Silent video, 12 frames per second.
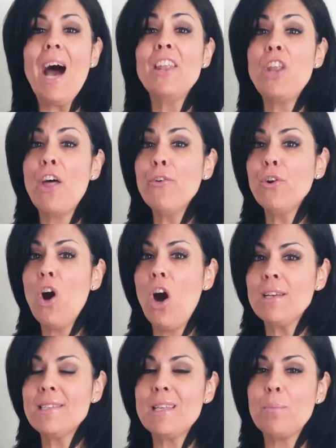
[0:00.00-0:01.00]
Another
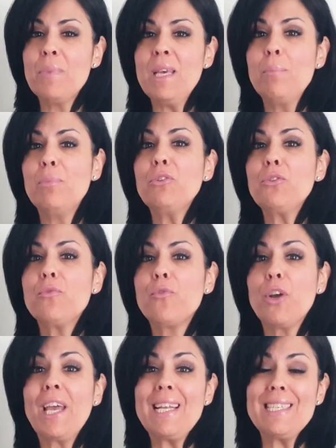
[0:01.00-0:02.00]
cost that people
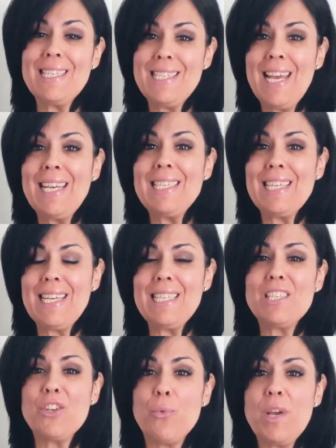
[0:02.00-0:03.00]
forget to take into
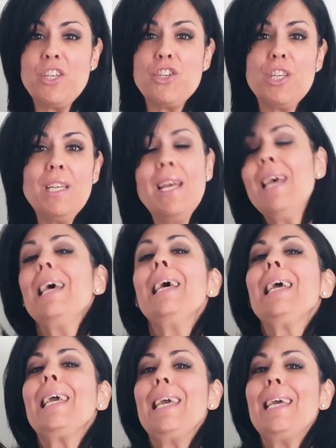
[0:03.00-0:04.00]
consideration
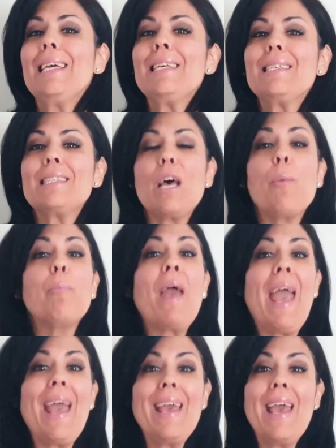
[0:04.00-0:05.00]
is
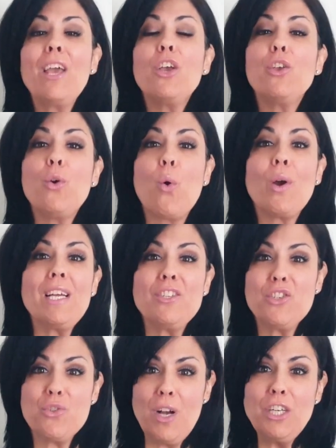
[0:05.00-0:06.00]
paying your
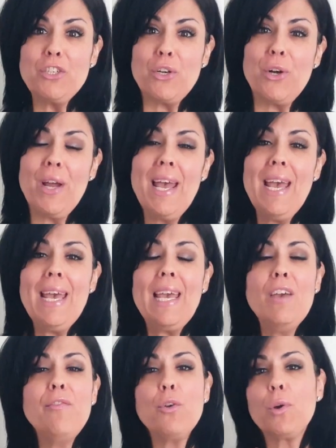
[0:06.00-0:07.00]
instructor.
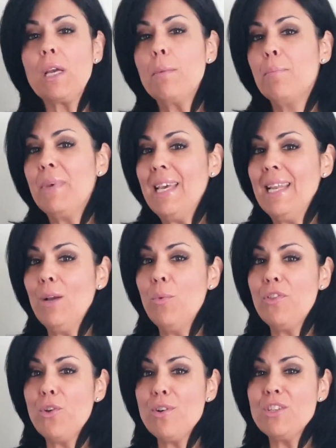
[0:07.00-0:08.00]
If you're competing
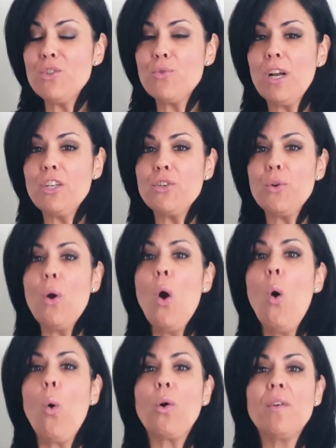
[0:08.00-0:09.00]
with your instructor
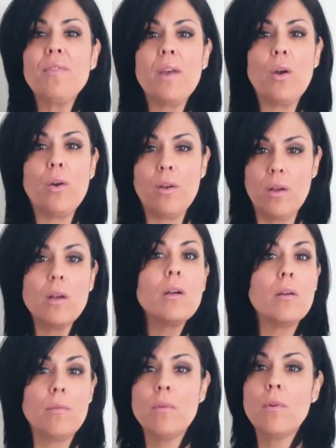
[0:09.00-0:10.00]
or if they're
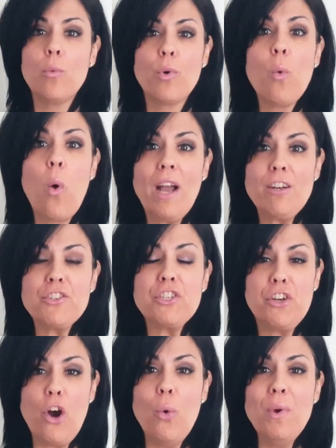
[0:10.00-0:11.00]
required to
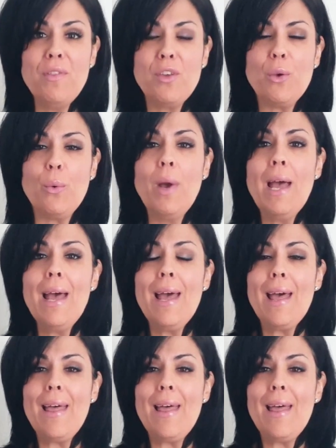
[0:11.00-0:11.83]
go with you,